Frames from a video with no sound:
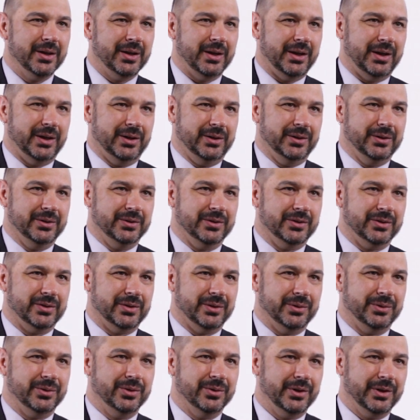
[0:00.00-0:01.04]
And in so
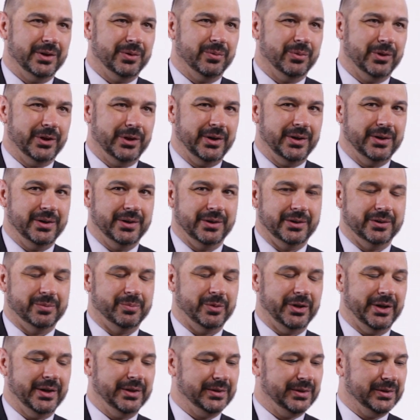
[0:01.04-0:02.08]
doing, what he
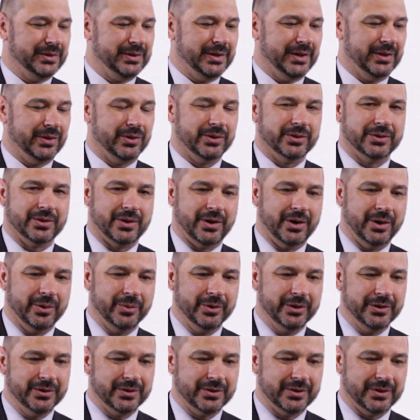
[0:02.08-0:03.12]
explains is that there's
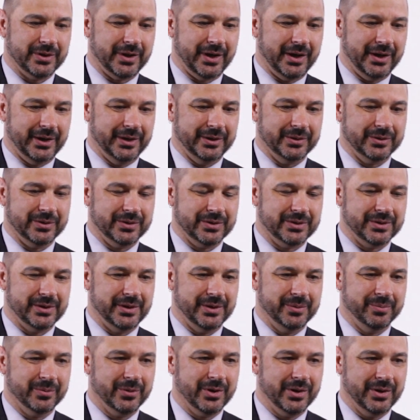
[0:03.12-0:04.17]
always
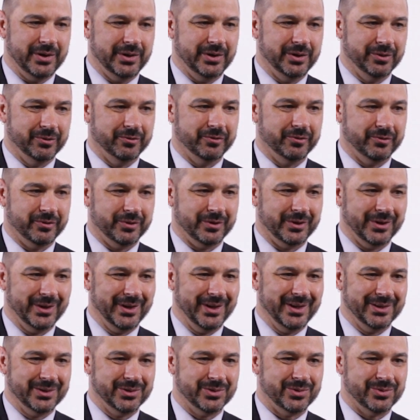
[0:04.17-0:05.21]
some kind of
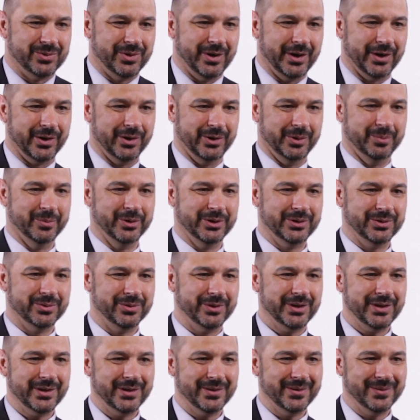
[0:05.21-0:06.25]
struggle
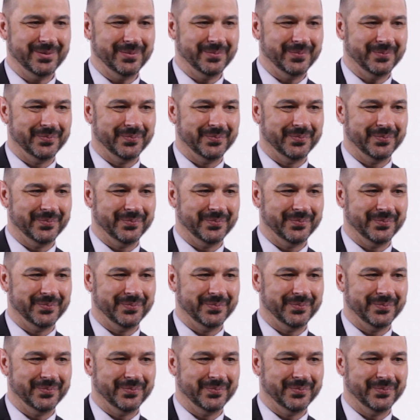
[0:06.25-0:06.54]
between